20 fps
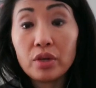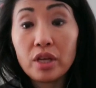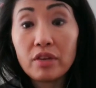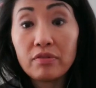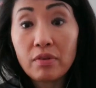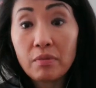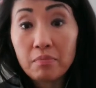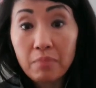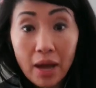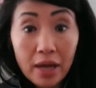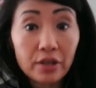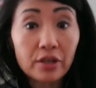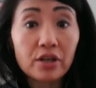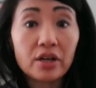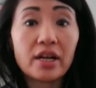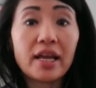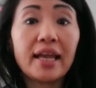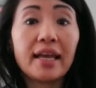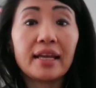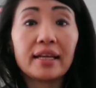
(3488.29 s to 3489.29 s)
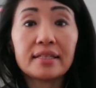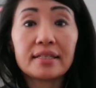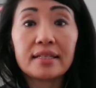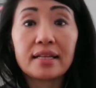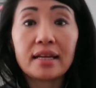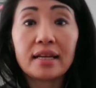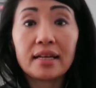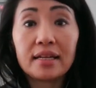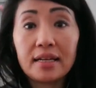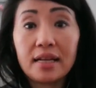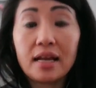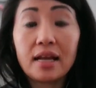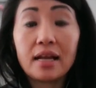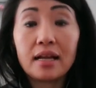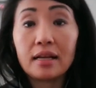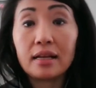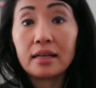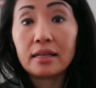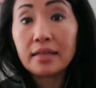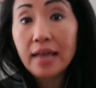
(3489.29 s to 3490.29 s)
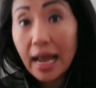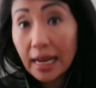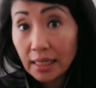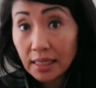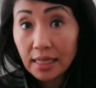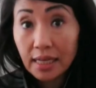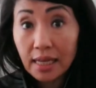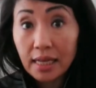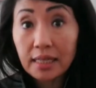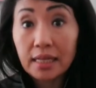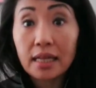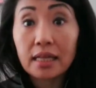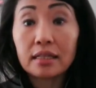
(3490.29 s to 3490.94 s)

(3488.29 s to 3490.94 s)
even better, it's connected.